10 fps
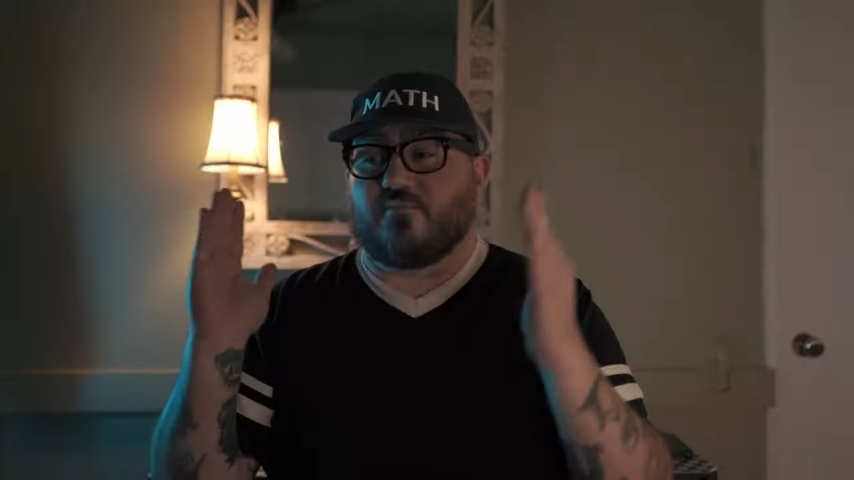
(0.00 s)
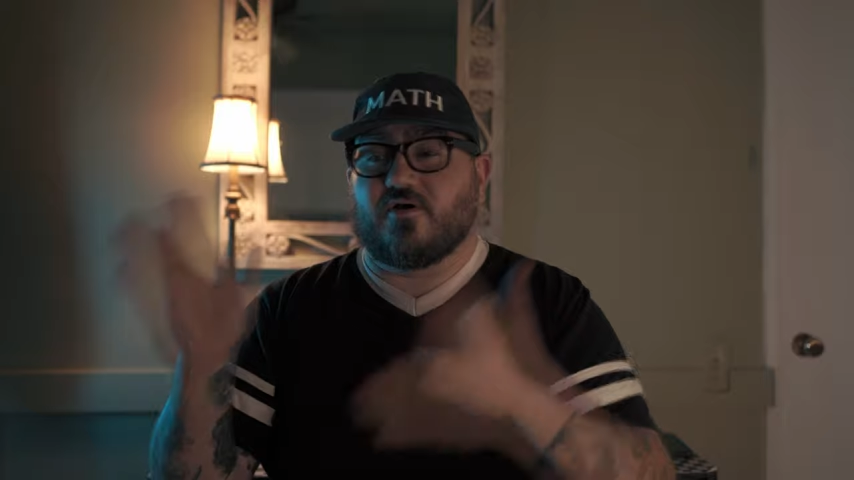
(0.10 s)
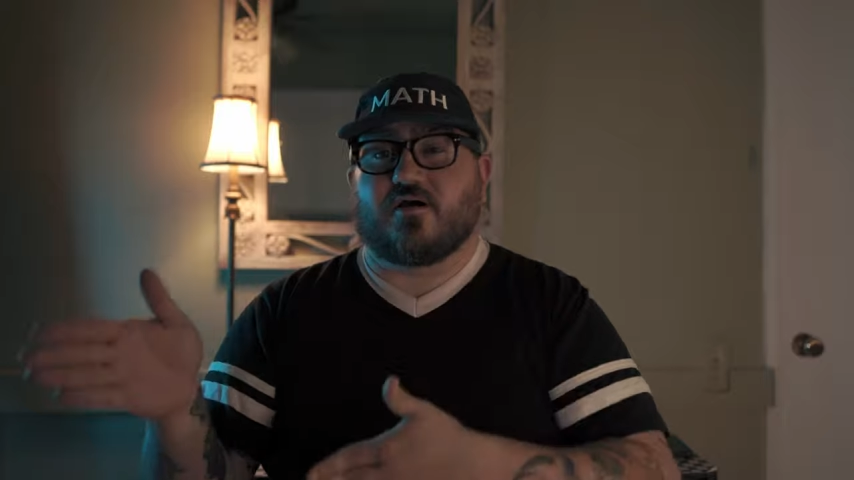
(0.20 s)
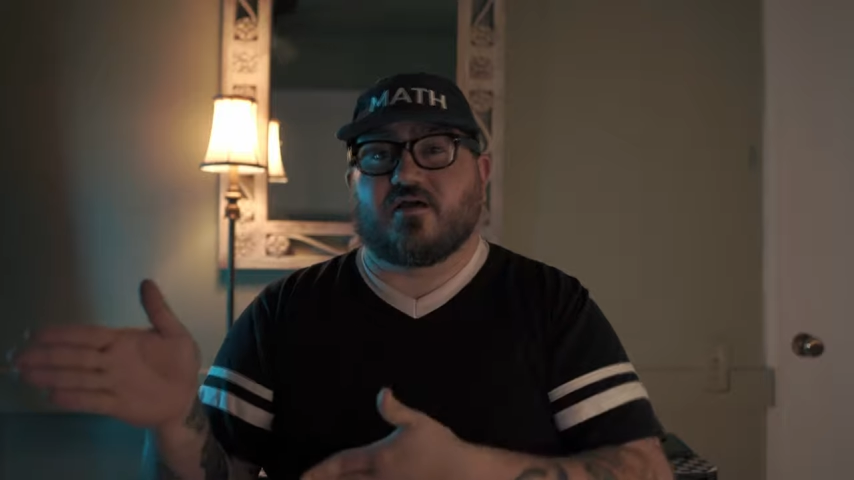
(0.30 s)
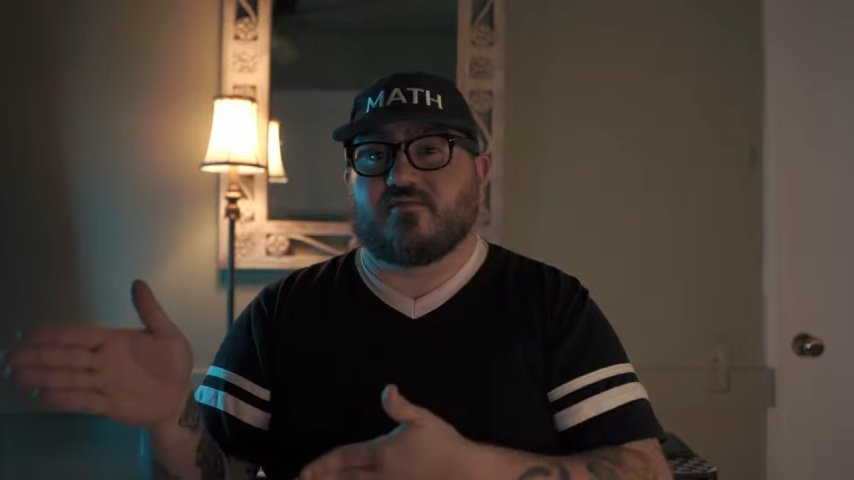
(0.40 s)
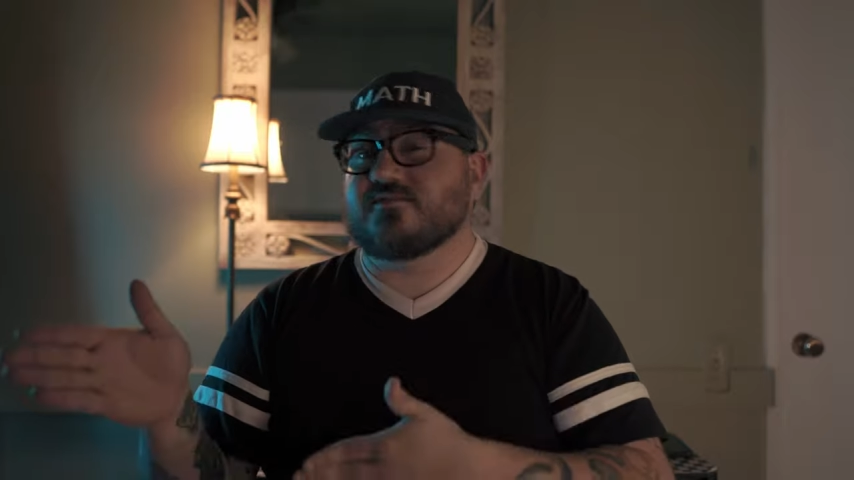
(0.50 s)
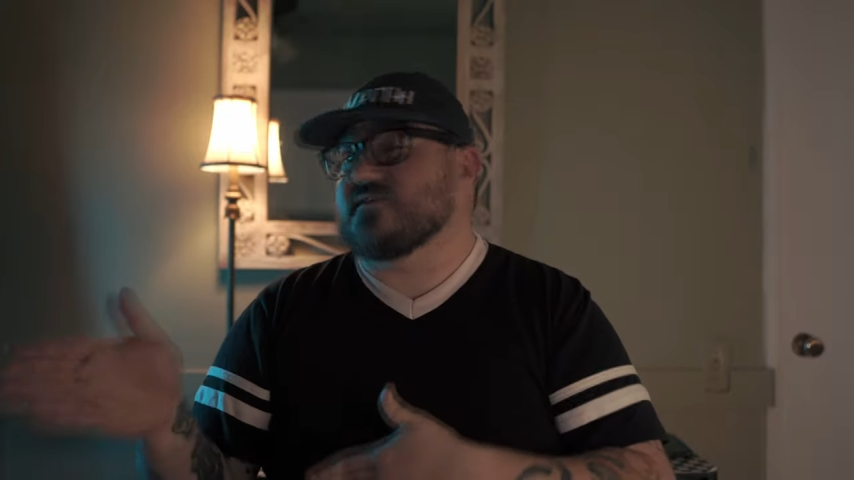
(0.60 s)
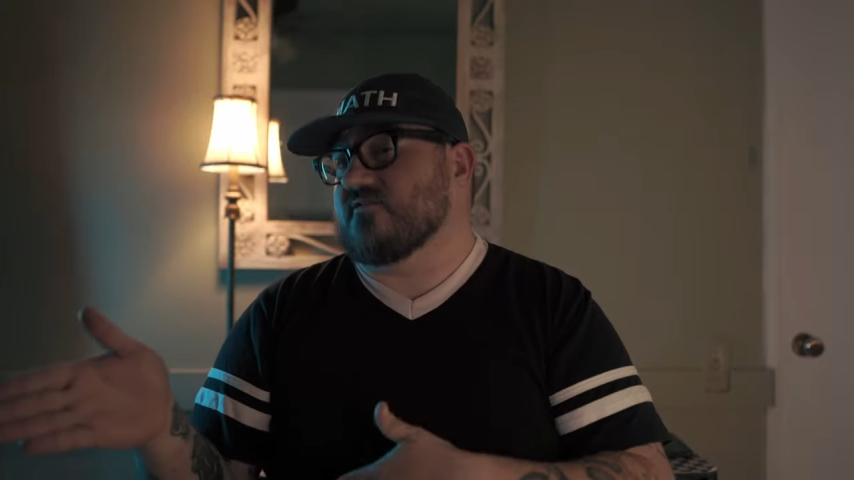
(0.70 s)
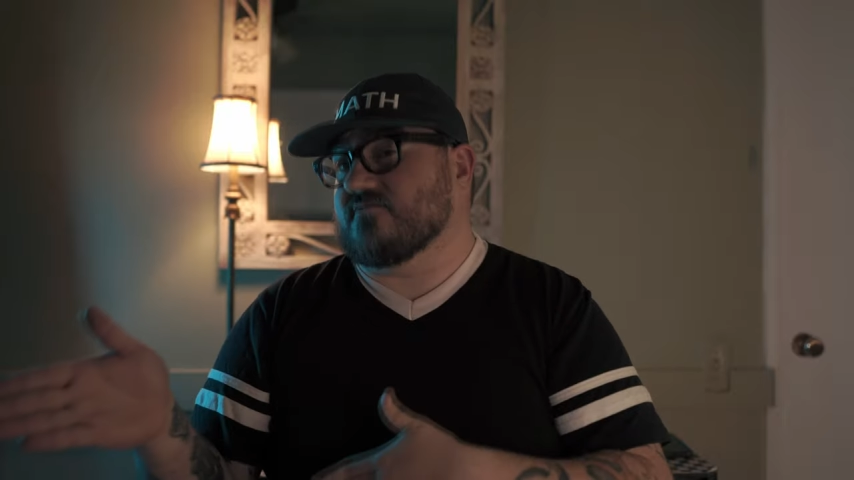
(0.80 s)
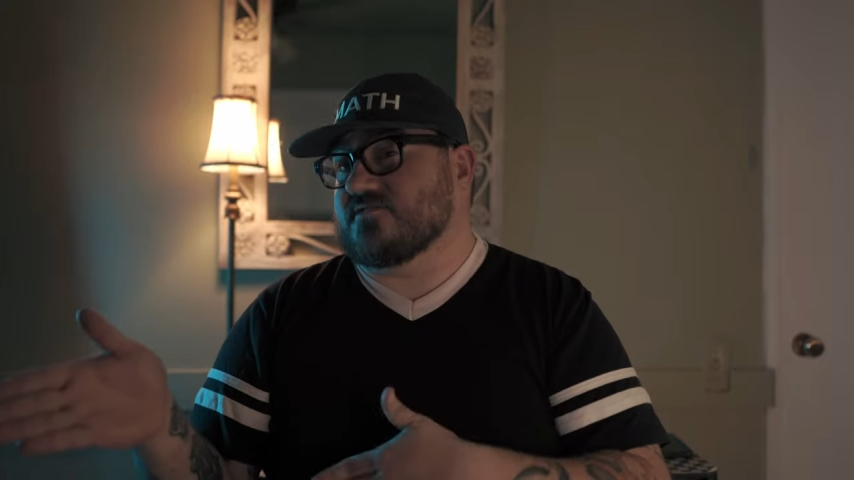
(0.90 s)
by the
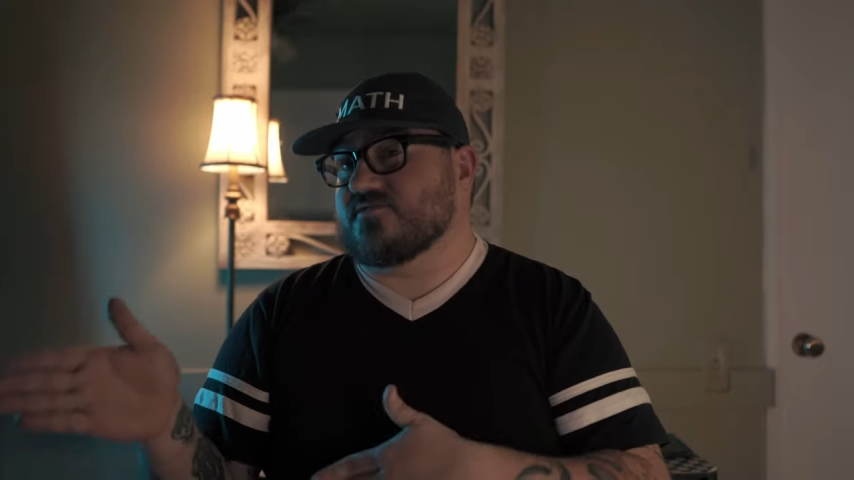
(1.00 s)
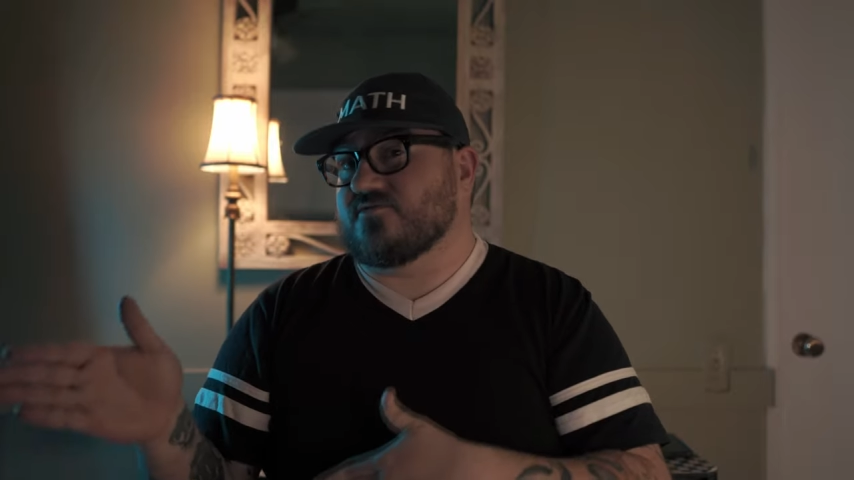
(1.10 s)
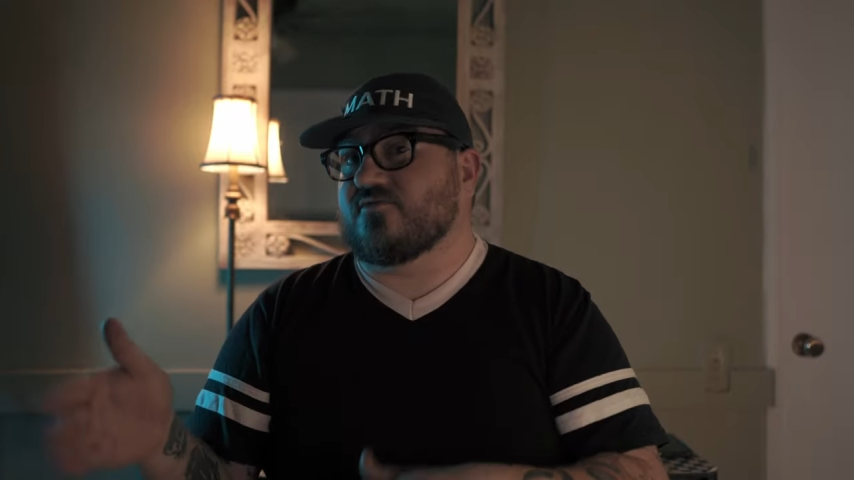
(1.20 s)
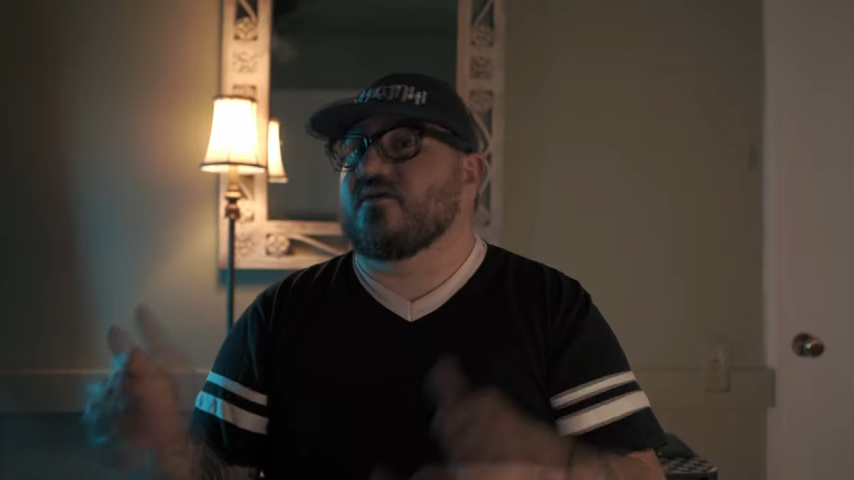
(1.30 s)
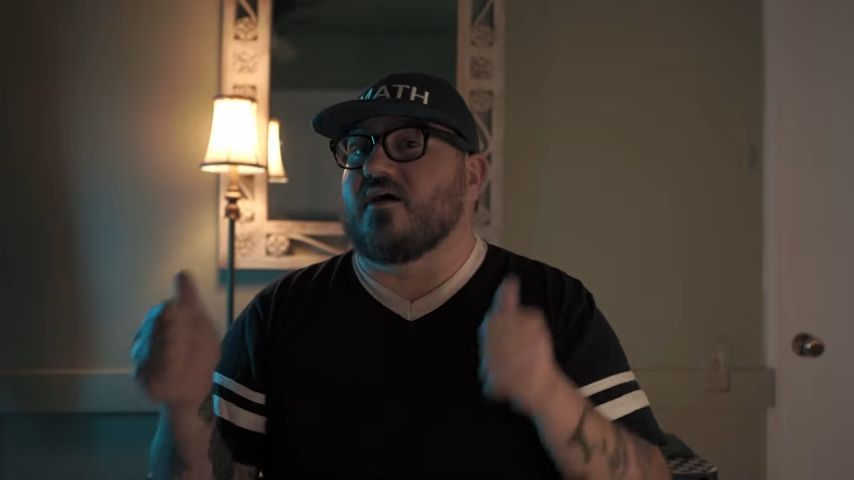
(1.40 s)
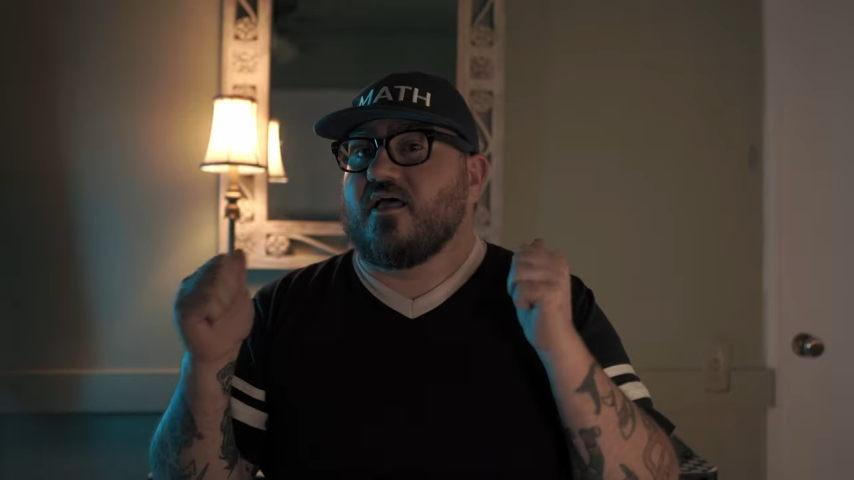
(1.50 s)
St. Louis Zoo.